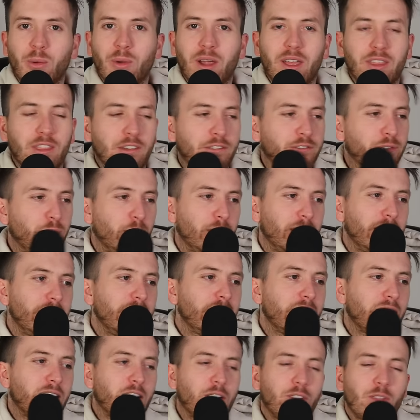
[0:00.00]
around the footy.
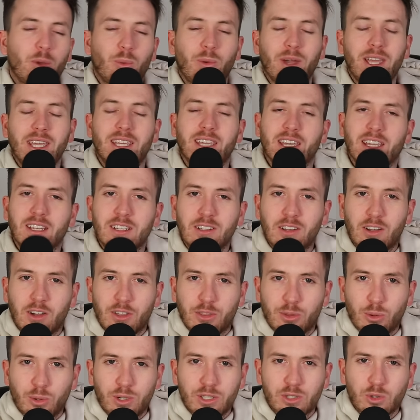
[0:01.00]
And on the weekend, I
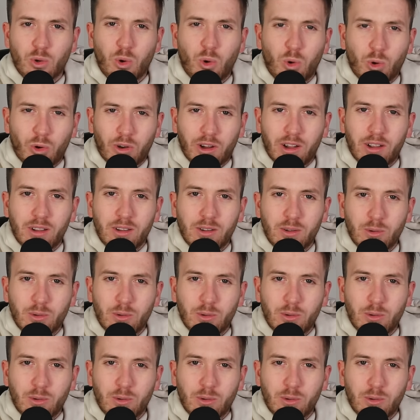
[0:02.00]
thought his aura